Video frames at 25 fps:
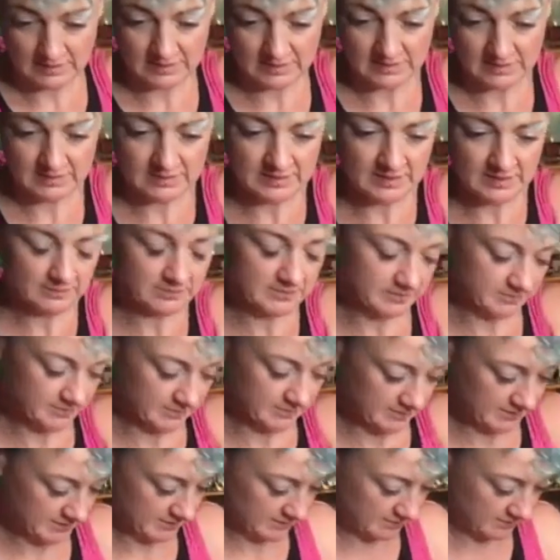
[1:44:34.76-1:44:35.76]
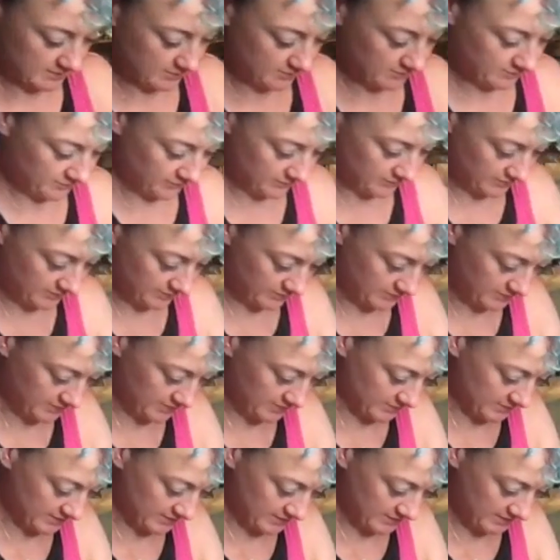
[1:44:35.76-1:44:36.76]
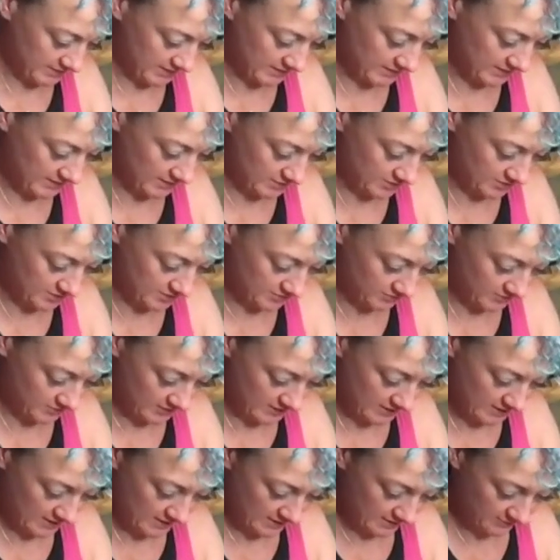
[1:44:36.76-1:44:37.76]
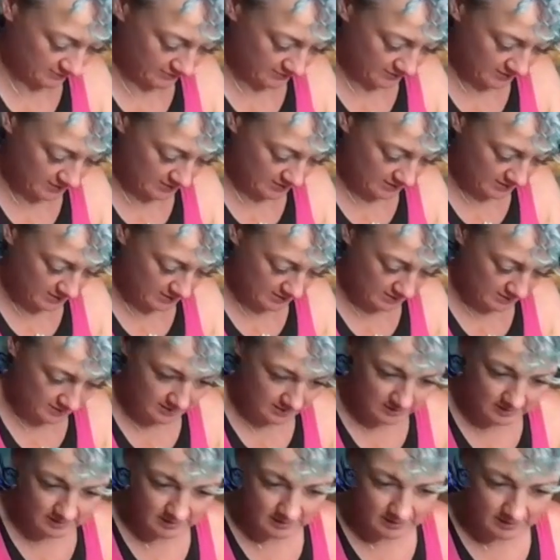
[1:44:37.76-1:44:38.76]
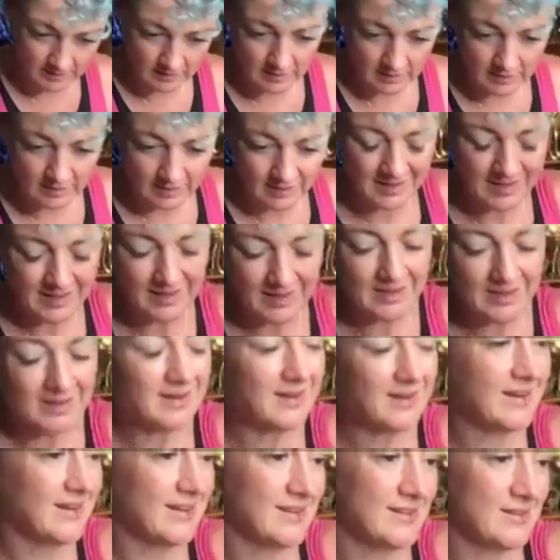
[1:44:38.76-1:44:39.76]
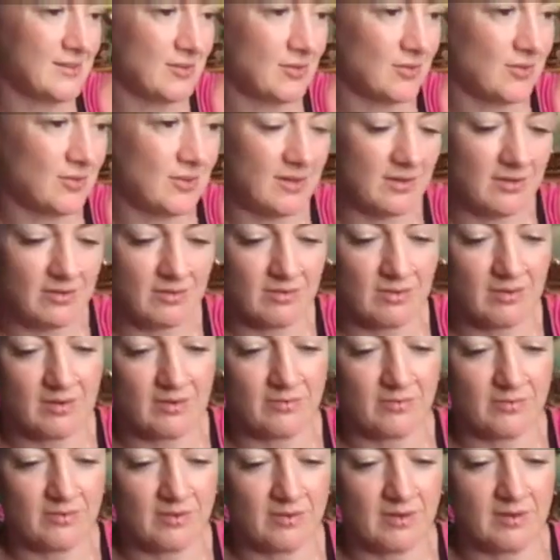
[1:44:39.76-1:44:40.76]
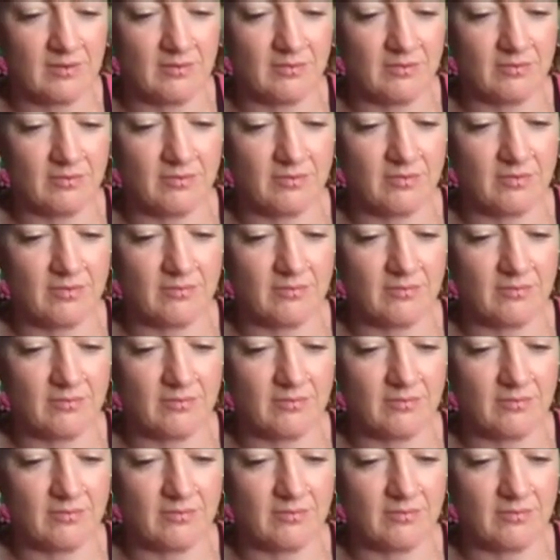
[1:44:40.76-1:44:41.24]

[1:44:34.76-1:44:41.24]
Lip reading: I stabbed myself. That was a bit silly. I should really have the lid on that craft knife.